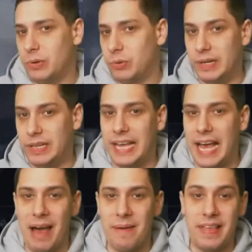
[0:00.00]
really
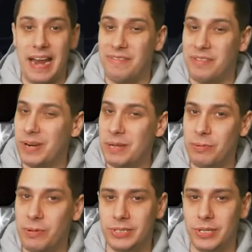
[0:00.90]
common that everybody
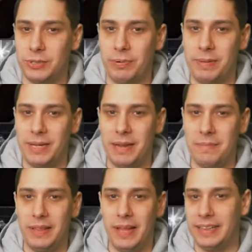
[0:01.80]
pulls, those are probably going to be
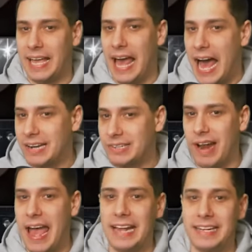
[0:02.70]
like the
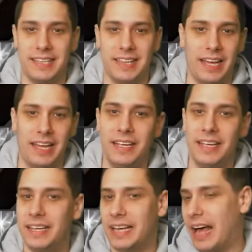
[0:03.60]
contracts, the
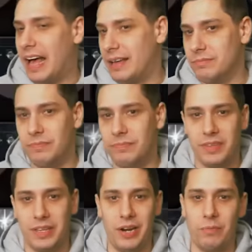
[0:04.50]
um,
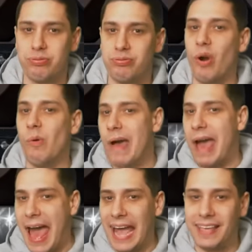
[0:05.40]
you know pro
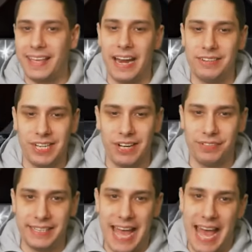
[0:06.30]
pack kind of stuff
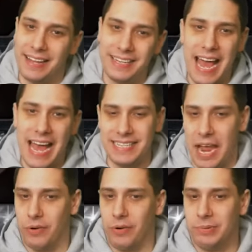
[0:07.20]
like that. Like not
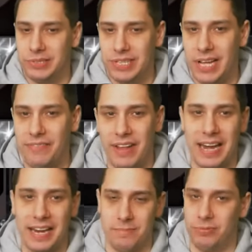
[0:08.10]
terrible stuff,
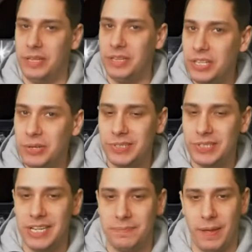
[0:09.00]
not completely
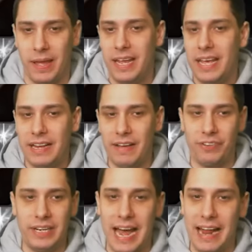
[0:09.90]
useless, but
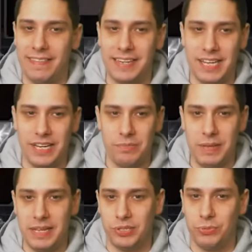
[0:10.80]
definitely not things that you'd
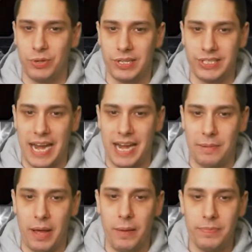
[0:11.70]
be super excited
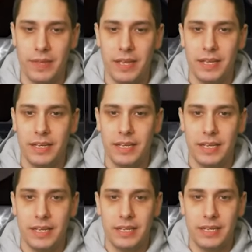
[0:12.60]
about.
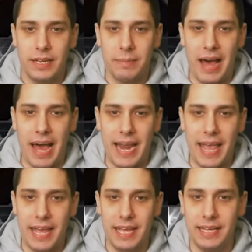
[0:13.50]
Come on,
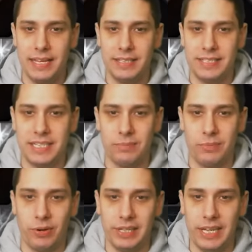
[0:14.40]
let's get some
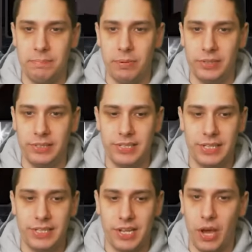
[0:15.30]
more elite pulls.
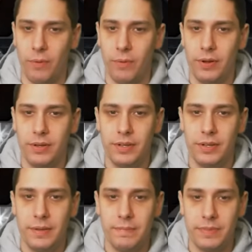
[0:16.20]
Let's go.
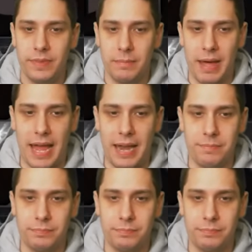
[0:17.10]
Come on,